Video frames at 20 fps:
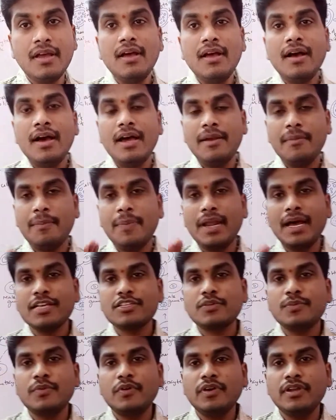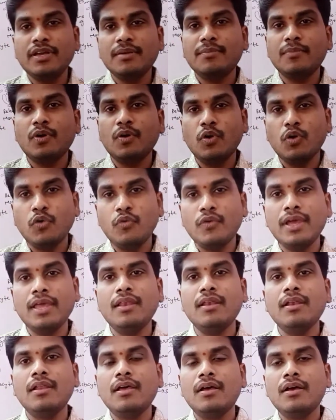And Plasmodium
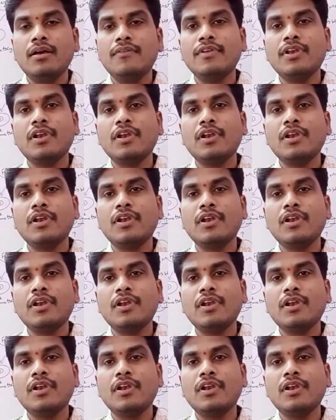ovale will